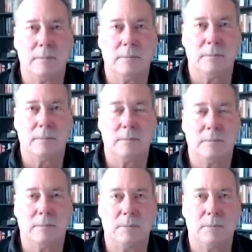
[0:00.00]

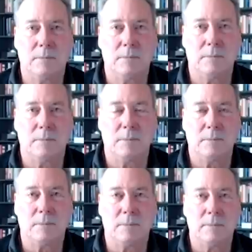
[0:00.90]

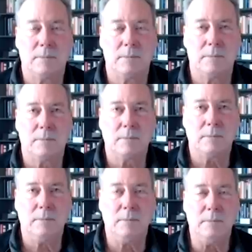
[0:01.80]

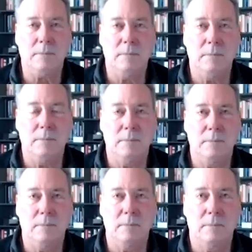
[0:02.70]

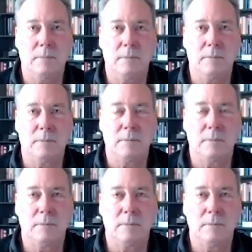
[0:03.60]
(silent)